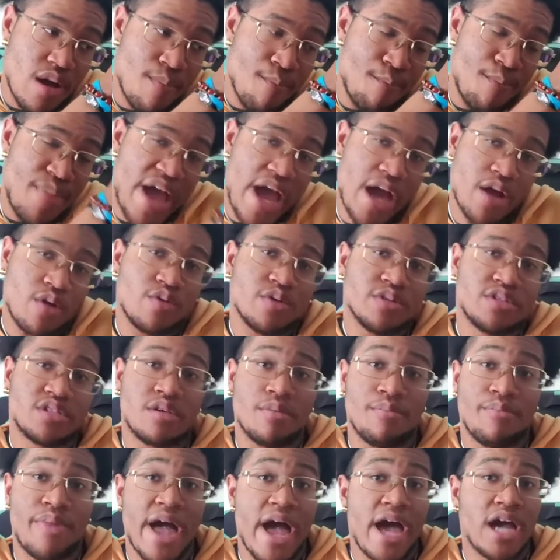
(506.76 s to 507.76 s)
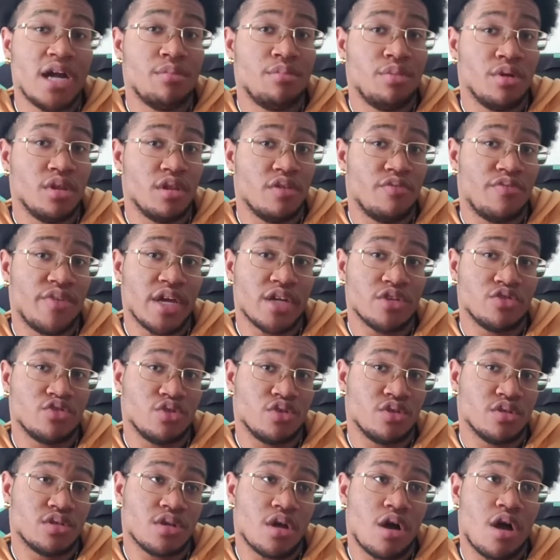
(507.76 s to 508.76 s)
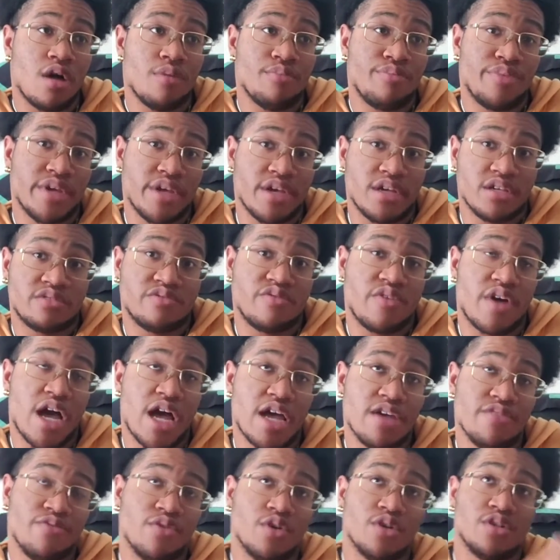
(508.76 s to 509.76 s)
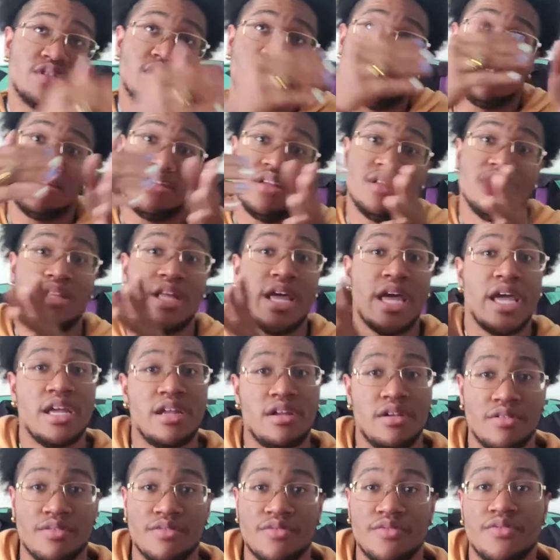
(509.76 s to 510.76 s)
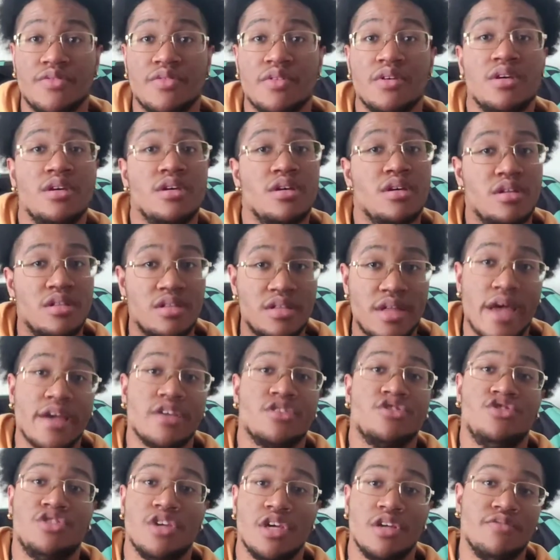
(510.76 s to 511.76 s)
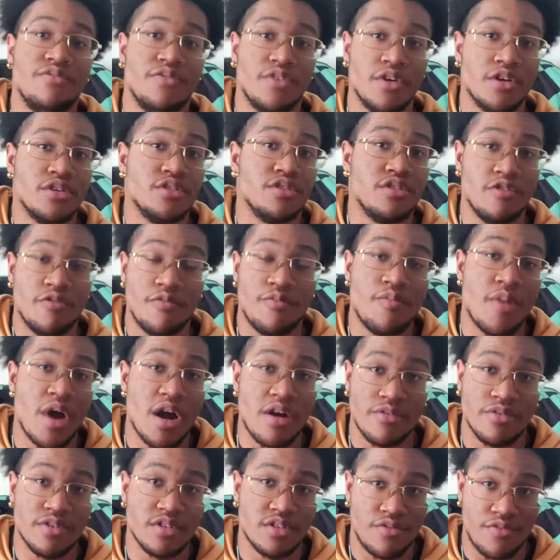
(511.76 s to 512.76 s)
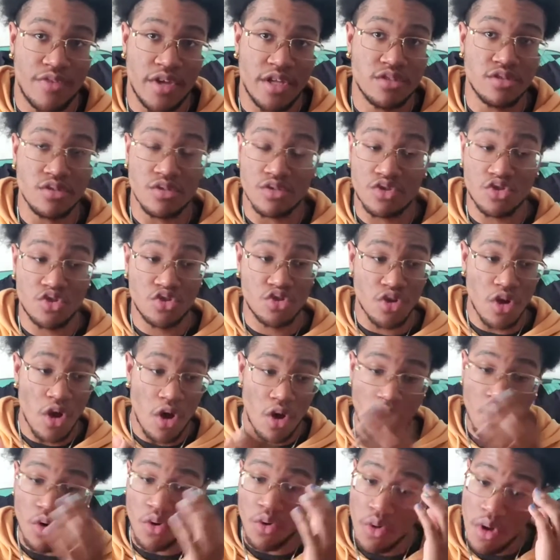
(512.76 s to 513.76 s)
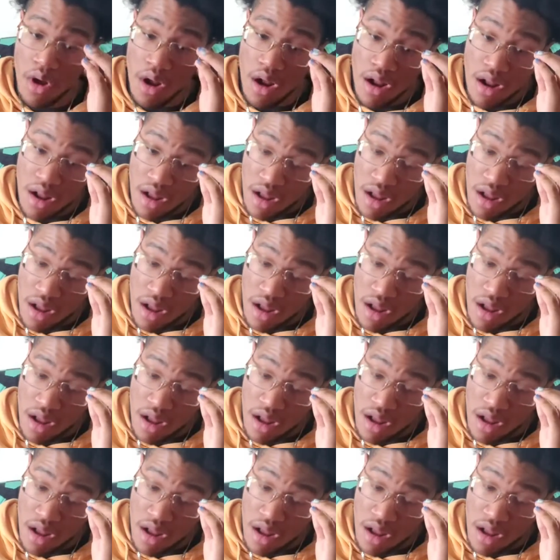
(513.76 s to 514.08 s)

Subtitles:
backwards compatible Avengers on PS5 versus the native next gen version of Marvel's Avengers. So